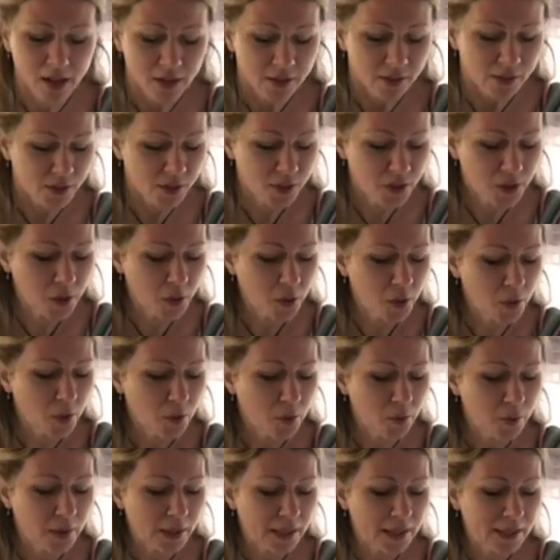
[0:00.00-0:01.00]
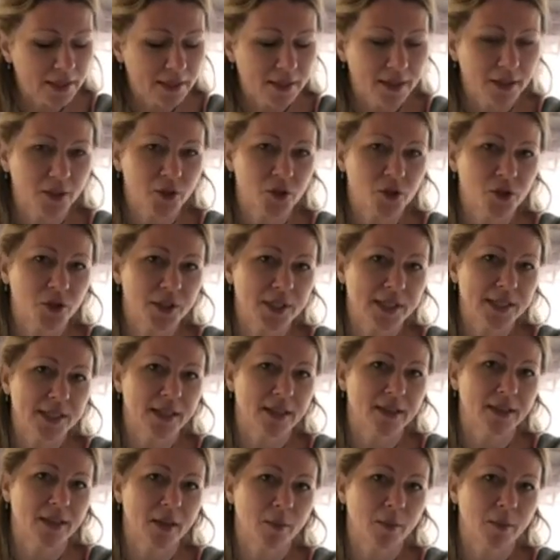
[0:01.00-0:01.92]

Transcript: So it's interesting.